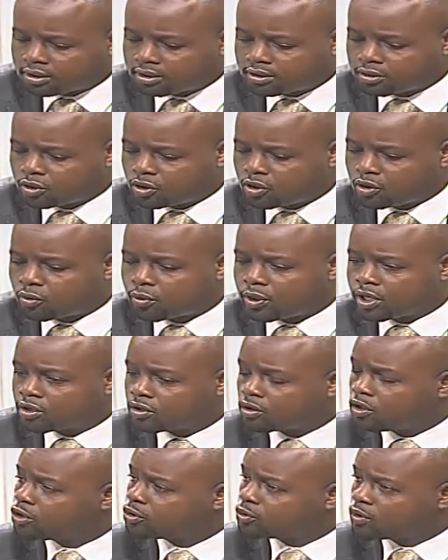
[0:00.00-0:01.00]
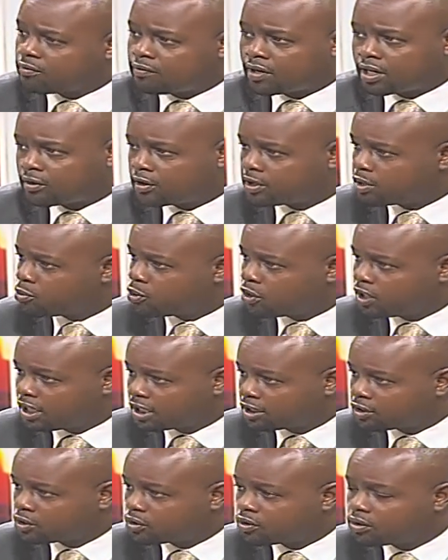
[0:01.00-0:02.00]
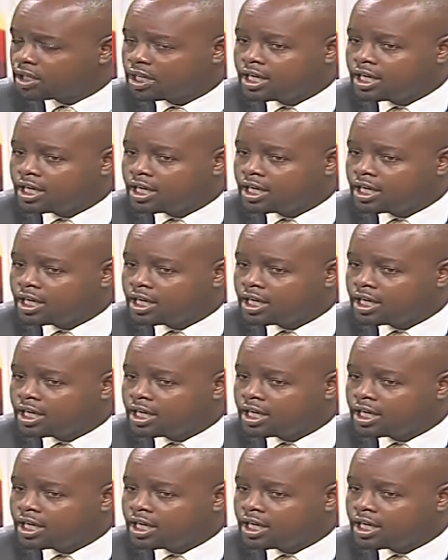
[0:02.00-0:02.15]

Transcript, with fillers: you know, we're not going to have a credible election.